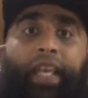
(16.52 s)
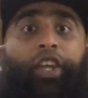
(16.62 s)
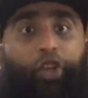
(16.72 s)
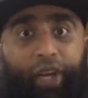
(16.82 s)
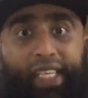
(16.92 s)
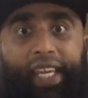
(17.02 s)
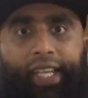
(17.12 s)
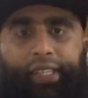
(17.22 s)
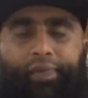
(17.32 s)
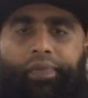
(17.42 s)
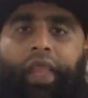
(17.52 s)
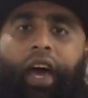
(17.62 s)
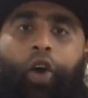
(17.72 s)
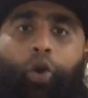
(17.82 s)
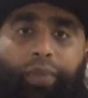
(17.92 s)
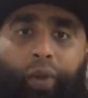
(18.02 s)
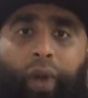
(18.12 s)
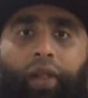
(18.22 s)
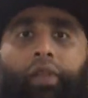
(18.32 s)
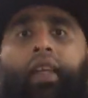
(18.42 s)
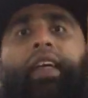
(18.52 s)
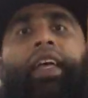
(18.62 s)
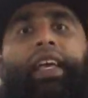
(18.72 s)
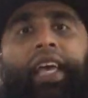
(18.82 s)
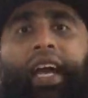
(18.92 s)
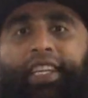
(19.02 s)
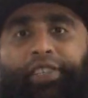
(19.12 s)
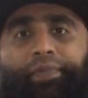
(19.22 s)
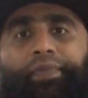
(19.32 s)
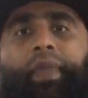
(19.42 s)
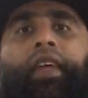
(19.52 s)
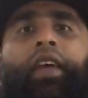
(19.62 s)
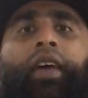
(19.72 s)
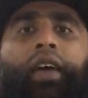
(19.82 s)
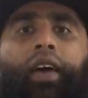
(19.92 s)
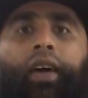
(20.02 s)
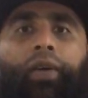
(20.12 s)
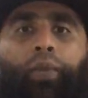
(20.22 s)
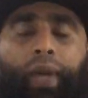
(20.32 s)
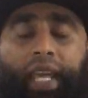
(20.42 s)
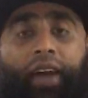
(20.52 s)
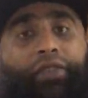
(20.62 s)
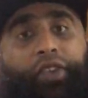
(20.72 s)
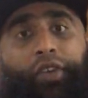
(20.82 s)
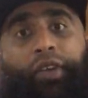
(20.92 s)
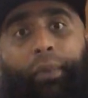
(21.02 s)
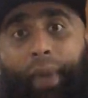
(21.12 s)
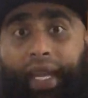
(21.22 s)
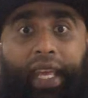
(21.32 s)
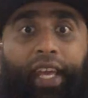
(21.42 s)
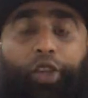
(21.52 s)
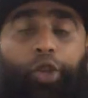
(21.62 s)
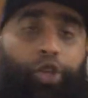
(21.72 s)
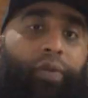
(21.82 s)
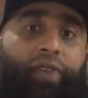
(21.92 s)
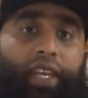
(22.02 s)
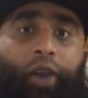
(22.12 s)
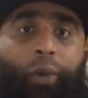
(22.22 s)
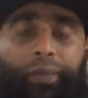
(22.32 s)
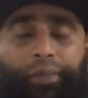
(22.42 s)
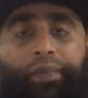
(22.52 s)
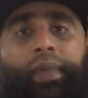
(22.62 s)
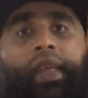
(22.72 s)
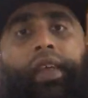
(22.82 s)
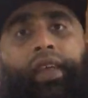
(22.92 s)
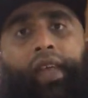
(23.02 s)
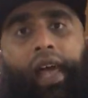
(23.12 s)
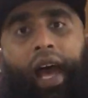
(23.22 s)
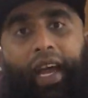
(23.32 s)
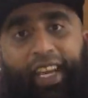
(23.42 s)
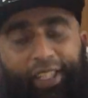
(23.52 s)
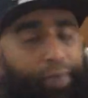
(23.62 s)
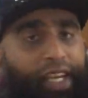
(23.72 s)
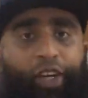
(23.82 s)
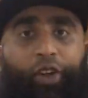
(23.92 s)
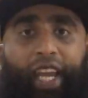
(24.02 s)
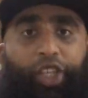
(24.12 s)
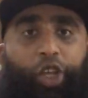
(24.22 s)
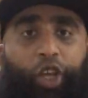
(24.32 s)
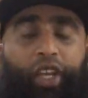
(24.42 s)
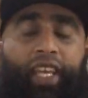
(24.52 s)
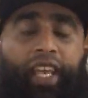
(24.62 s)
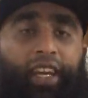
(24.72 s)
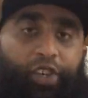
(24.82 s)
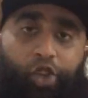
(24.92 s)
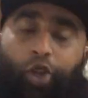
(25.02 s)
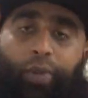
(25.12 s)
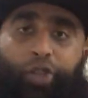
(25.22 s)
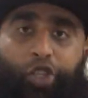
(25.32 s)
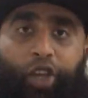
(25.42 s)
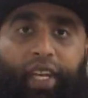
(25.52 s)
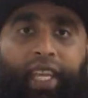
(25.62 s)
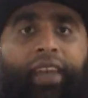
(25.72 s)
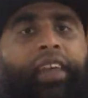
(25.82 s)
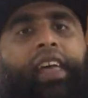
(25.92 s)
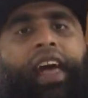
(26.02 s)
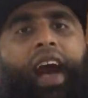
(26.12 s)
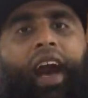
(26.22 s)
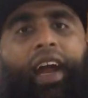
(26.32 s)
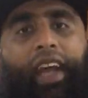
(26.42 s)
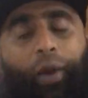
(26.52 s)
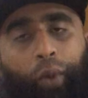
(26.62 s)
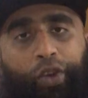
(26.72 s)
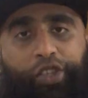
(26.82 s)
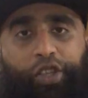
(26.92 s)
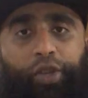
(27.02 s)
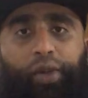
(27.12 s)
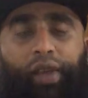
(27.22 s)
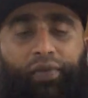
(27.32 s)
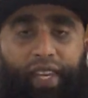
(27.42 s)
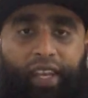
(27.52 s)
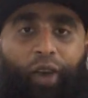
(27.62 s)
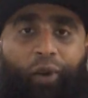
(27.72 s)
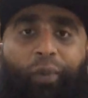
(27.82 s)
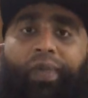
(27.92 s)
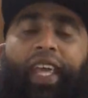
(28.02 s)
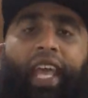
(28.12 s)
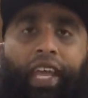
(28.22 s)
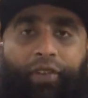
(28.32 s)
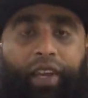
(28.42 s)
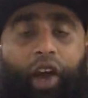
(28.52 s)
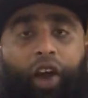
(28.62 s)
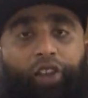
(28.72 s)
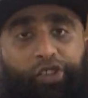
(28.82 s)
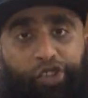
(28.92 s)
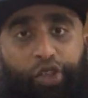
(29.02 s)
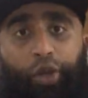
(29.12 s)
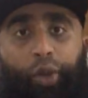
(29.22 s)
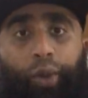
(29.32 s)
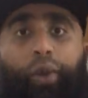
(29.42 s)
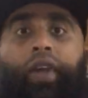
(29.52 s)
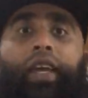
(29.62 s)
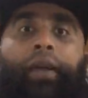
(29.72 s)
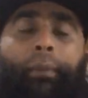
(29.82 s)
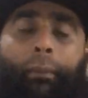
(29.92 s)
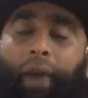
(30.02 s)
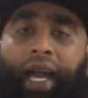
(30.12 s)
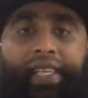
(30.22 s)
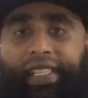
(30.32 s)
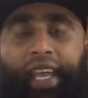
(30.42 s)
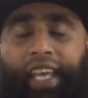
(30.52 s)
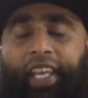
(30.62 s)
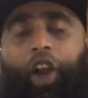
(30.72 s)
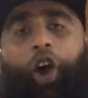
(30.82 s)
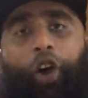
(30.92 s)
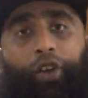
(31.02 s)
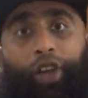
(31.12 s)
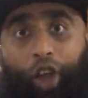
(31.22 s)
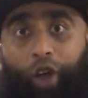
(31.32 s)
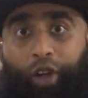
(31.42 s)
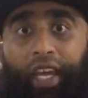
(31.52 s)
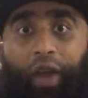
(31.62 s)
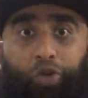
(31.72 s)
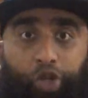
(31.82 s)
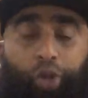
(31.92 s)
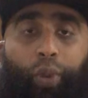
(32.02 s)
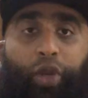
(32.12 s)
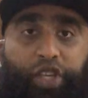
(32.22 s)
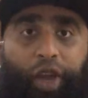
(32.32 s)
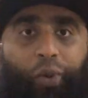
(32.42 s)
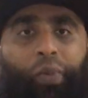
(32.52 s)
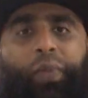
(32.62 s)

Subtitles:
Greetings, I hope you're well. Guys, we have done many a YouTube video, and it's been a great journey, an enjoyable journey, and I want to do a video in regards to my take on Lockdown 2.0.